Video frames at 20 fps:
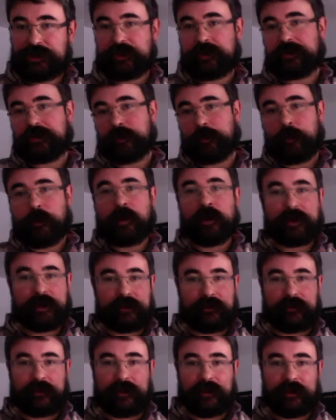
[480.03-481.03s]
in your
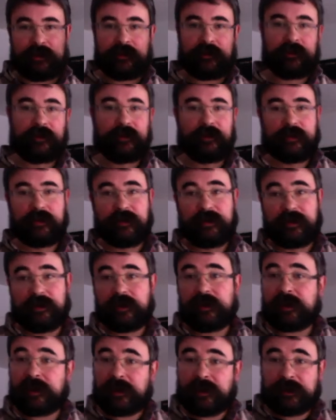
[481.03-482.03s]
walking line
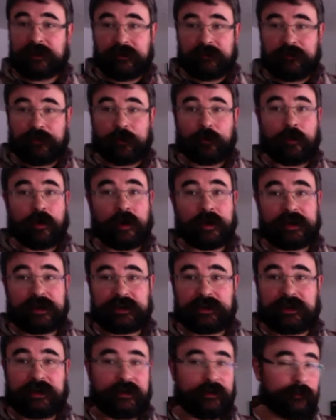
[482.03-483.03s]
and give the
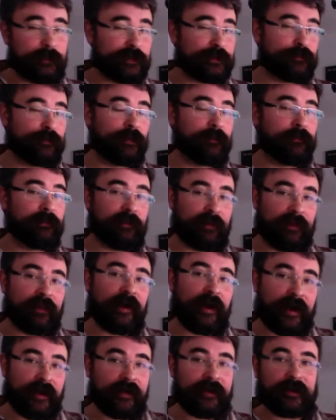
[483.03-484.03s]
walking line a much more
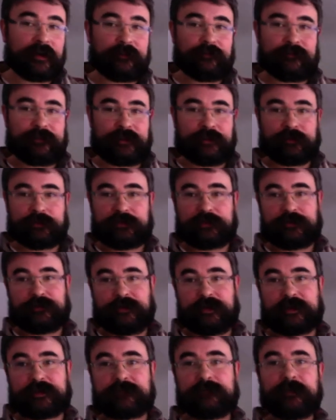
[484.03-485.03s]
melodic feel to
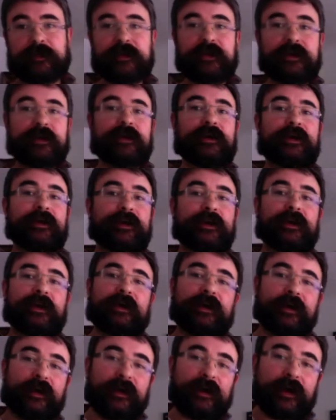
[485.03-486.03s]
it.
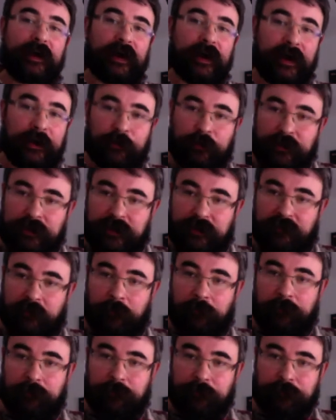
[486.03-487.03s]
I will give
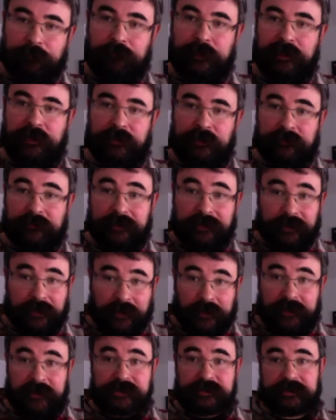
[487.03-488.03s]
a bit of
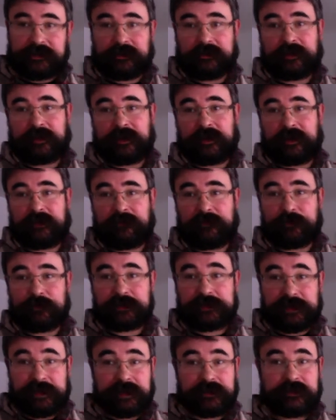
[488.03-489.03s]
caution that if you
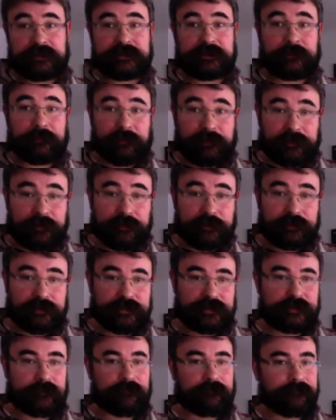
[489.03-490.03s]
take this
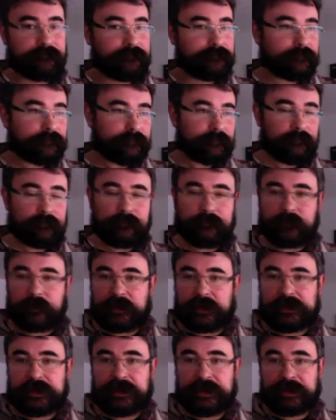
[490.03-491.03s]
approach
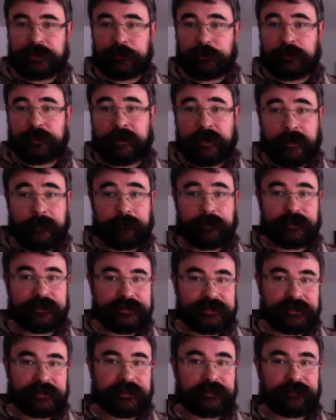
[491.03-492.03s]
and you are not
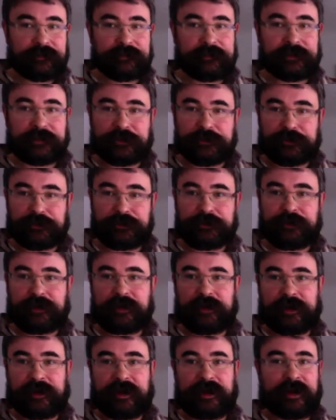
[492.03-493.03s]
particularly good
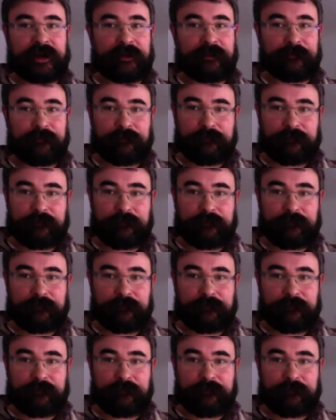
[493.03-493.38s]
at